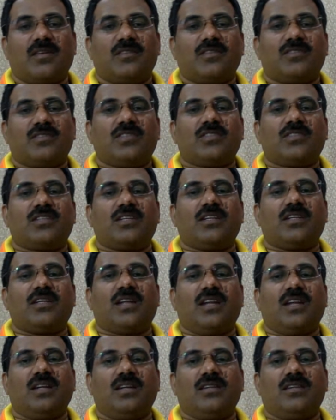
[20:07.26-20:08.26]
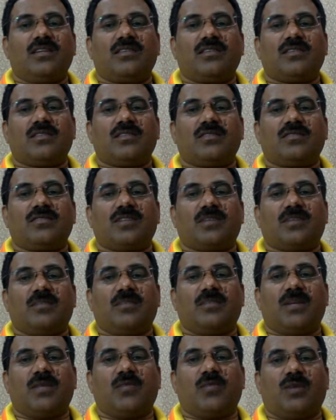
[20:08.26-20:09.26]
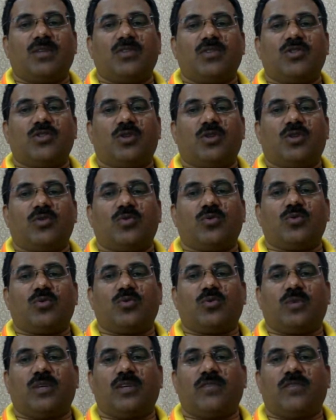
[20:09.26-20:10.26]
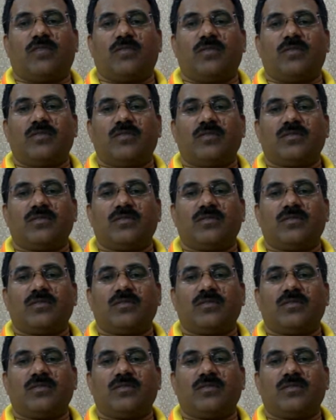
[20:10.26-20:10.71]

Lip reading: Just read that. Somebody 1 John 2:24.